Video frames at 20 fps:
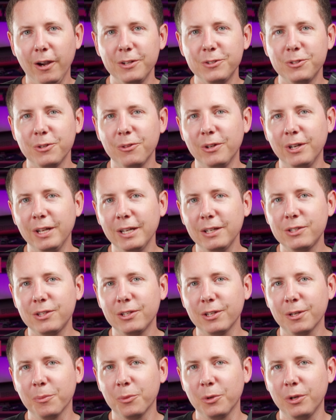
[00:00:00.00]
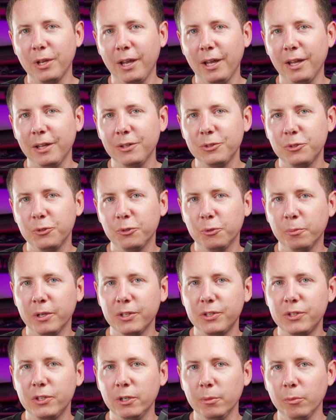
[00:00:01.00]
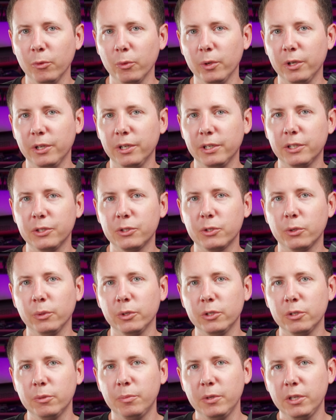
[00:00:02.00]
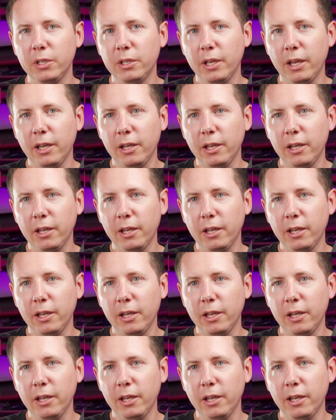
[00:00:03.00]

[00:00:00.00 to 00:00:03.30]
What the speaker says: right, so the next thing I'm going to add to my cinema rig is going to be